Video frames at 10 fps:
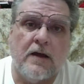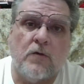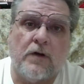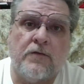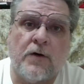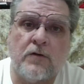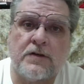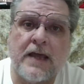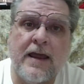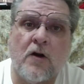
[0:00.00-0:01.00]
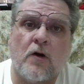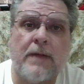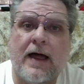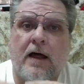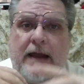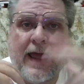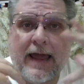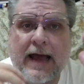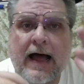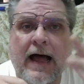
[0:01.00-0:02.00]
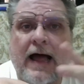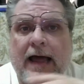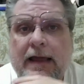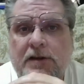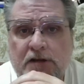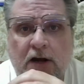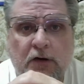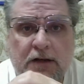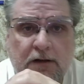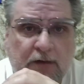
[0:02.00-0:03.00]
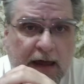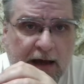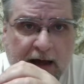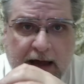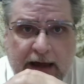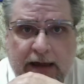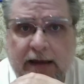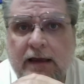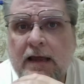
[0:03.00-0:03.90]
when folks hear about AI, generative AI,